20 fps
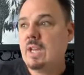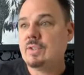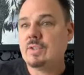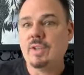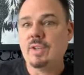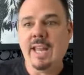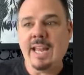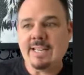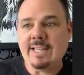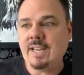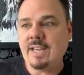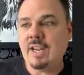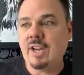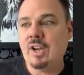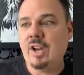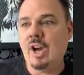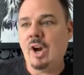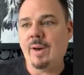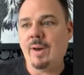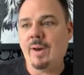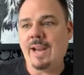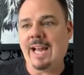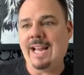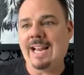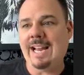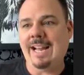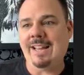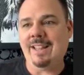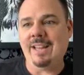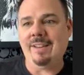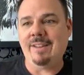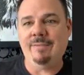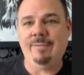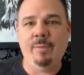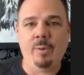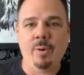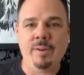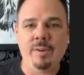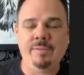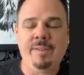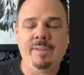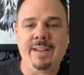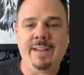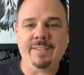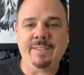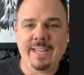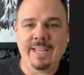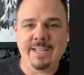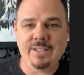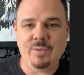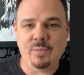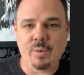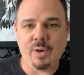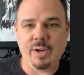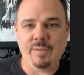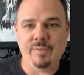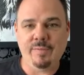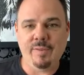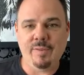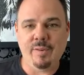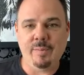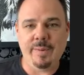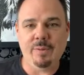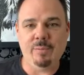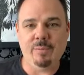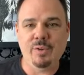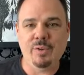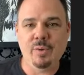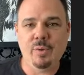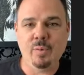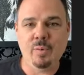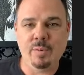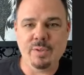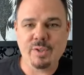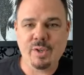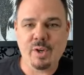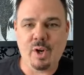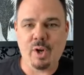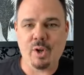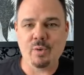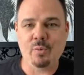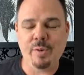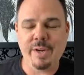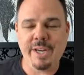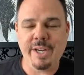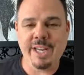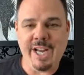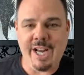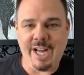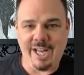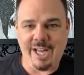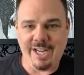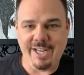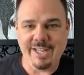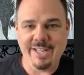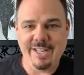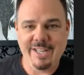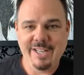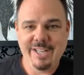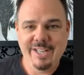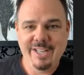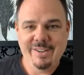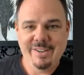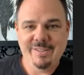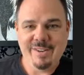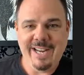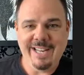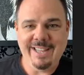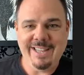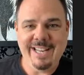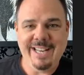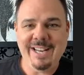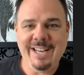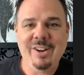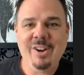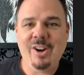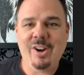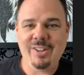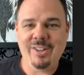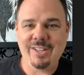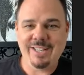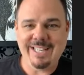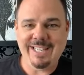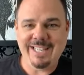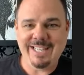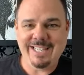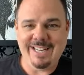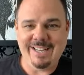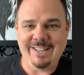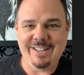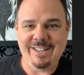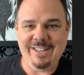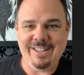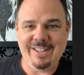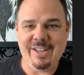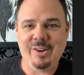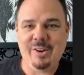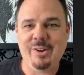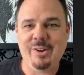So next thing you know it, I got like four or five kids working for me, and we're doing what's called recon, right? They didn't call it detailing. They